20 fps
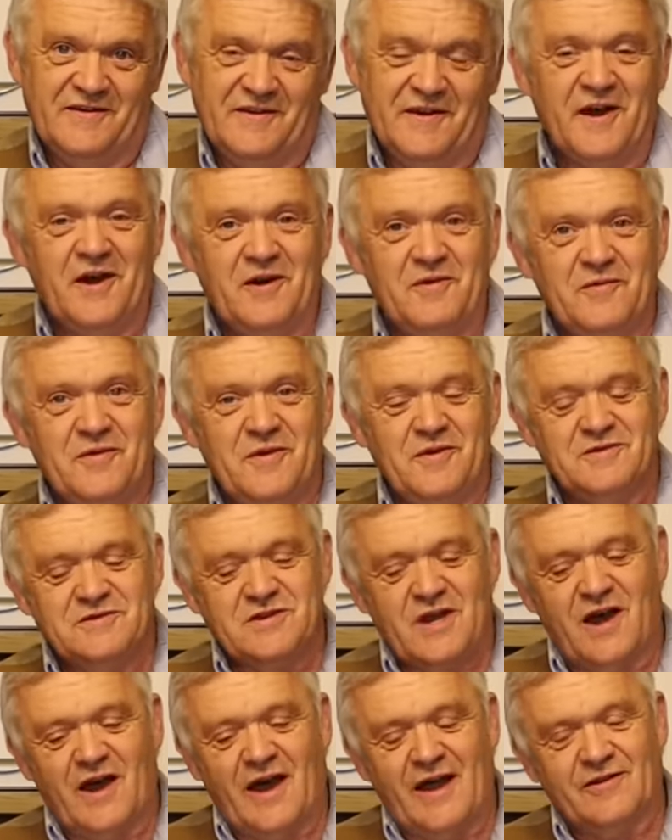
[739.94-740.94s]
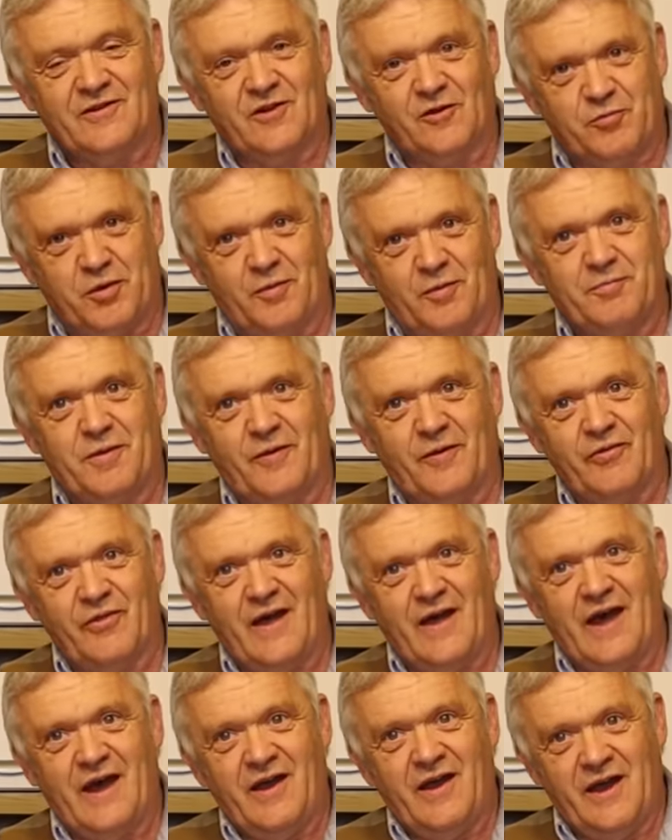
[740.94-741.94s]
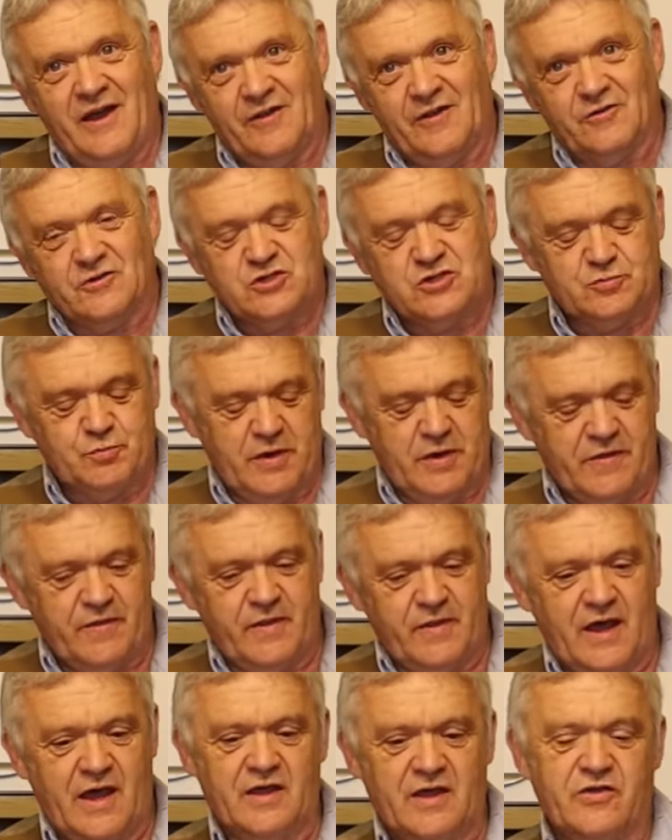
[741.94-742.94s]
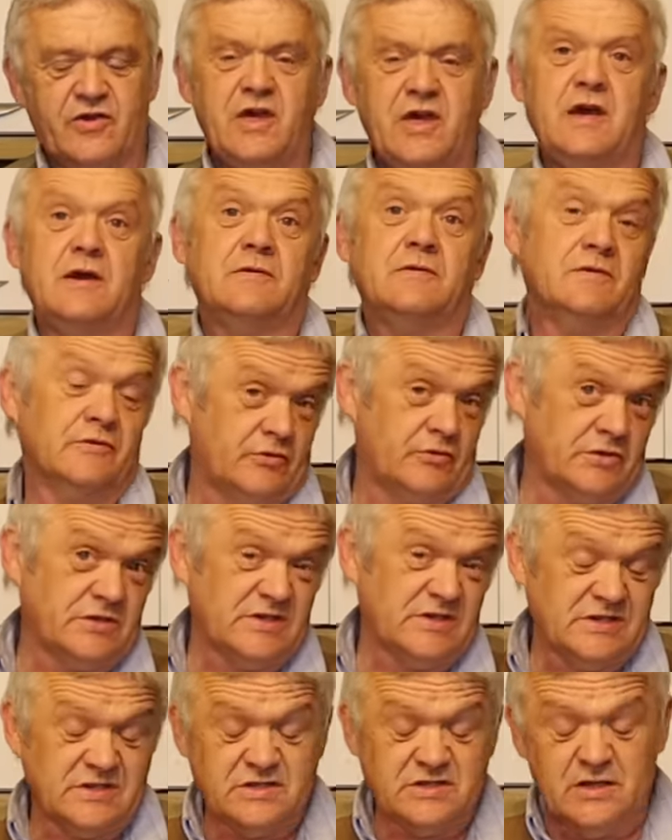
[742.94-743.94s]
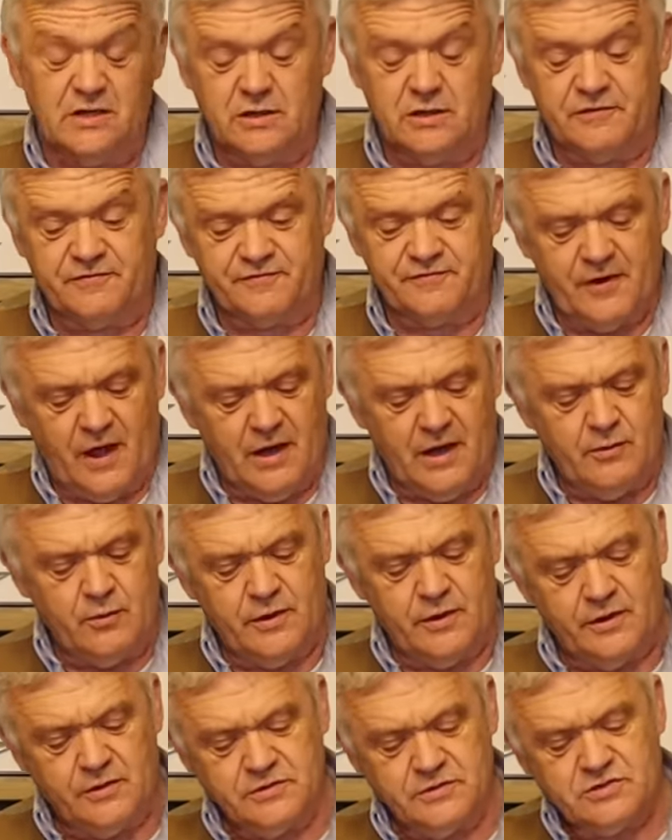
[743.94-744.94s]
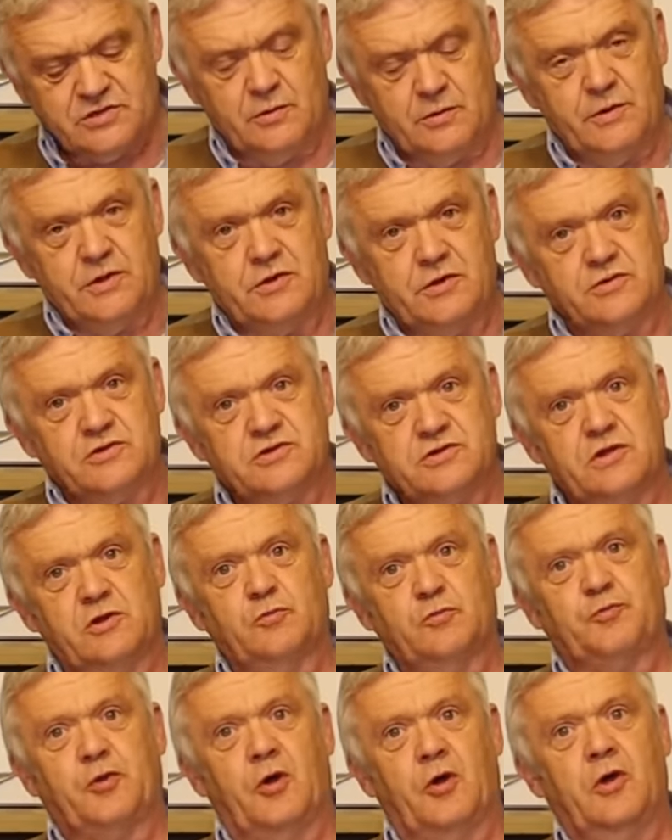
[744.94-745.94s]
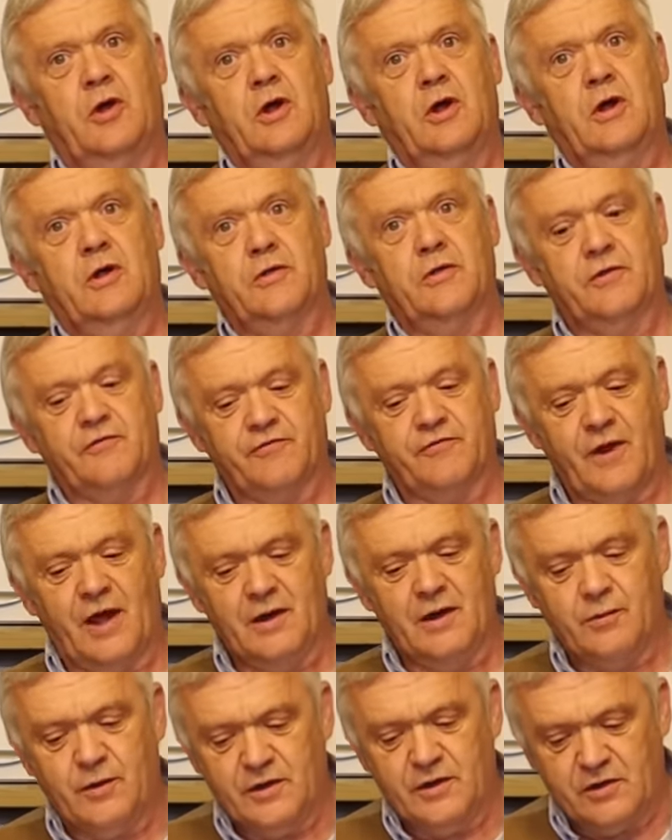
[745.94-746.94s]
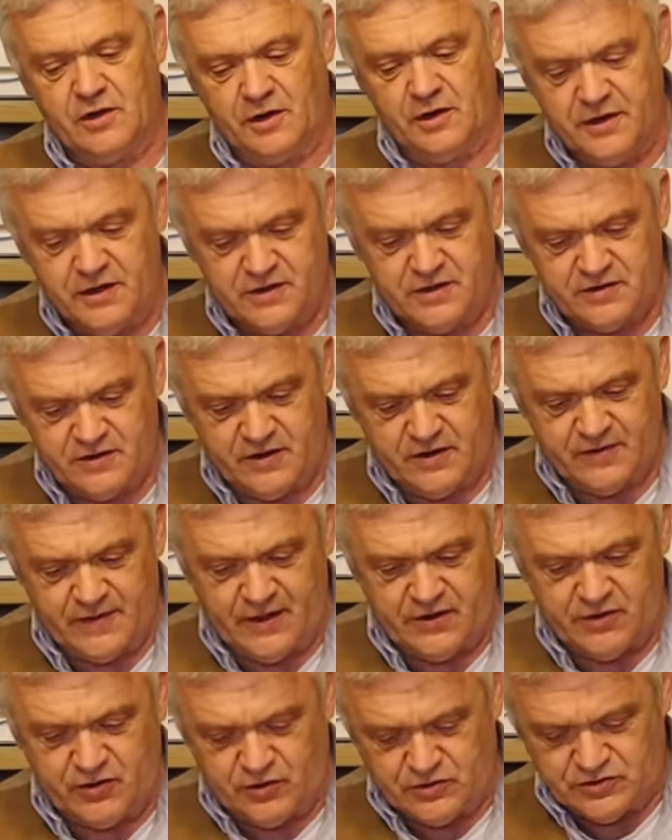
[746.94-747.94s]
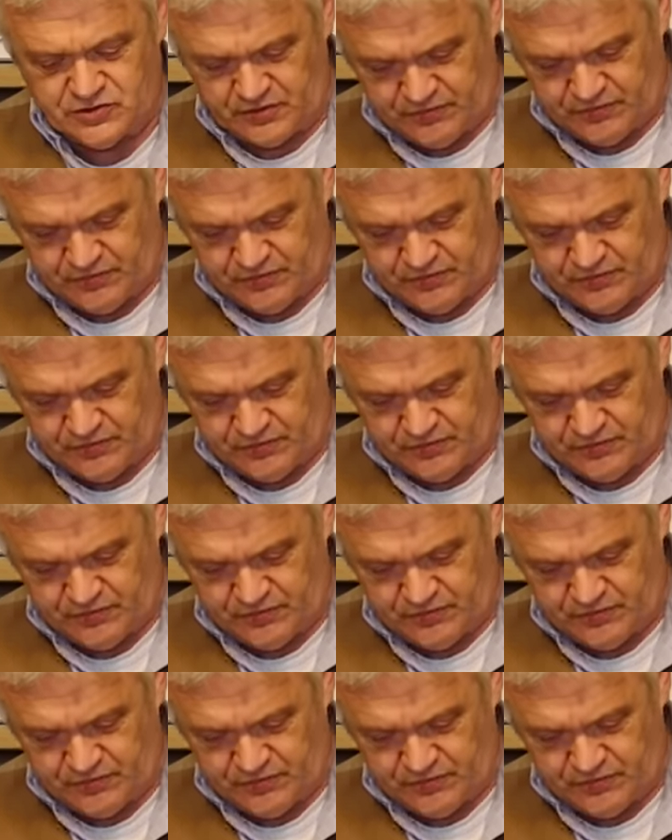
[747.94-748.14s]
there we go. We use our handle pump on there, it'll spin that gear. And of course it's still a flywheel, so we can still put the flywheel on it and that